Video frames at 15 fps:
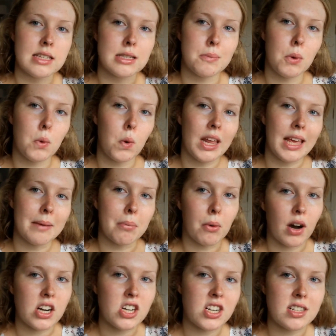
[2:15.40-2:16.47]
spoolie
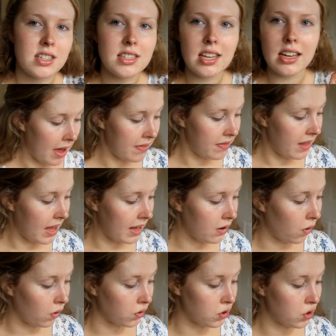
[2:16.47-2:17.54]
brushes. And then
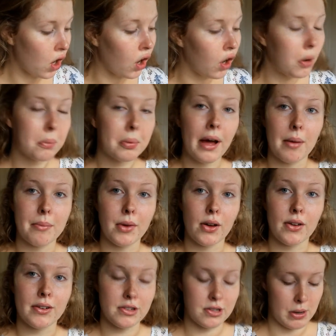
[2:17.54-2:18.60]
on top I'm
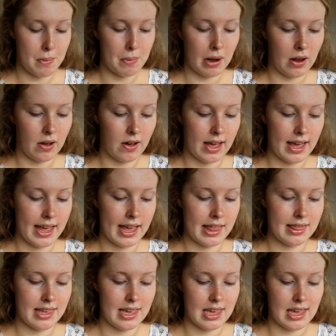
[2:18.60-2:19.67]
going to apply
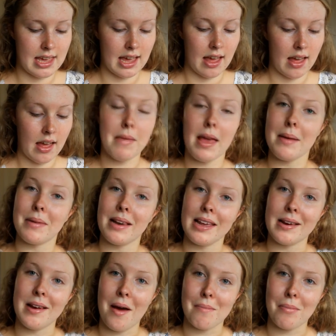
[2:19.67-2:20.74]
the
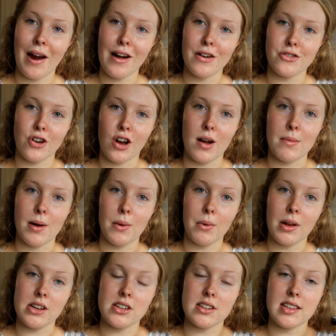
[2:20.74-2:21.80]
Maybelline Brow Drama,
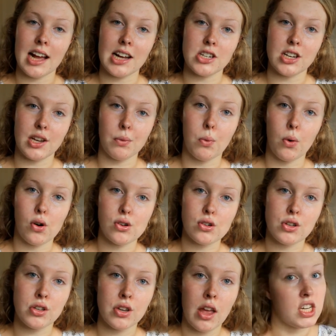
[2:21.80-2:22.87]
which is actually
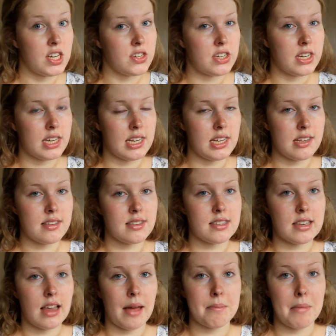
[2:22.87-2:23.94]
what
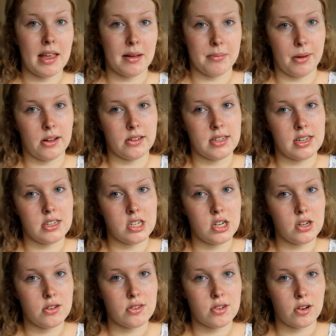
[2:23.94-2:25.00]
Gigi's makeup artist
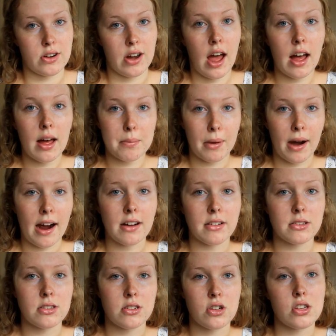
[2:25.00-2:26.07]
used on her
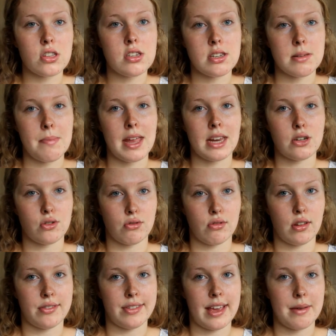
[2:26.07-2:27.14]
brows just to make sure
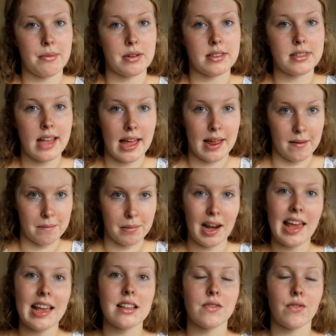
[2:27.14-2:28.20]
that they were set in
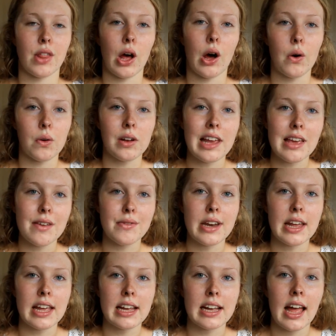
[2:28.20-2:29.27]
place for the whole
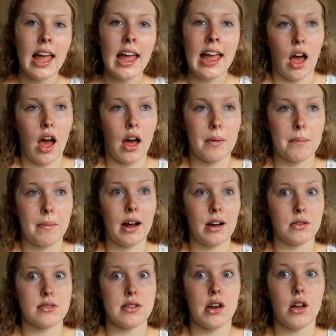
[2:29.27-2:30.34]
evening. Her
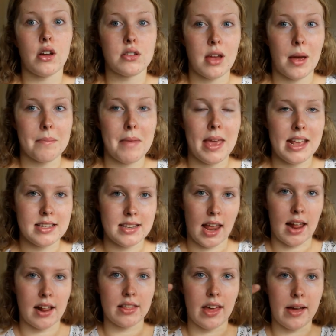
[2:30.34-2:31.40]
brows looked
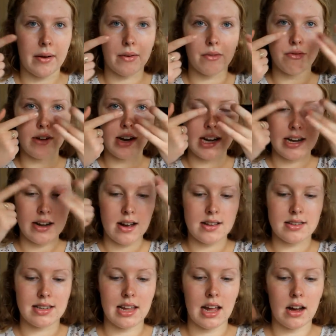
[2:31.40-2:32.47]
amazing, they were really
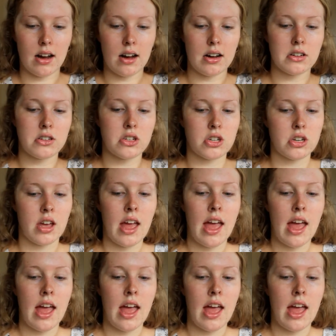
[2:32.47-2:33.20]
nicely arched.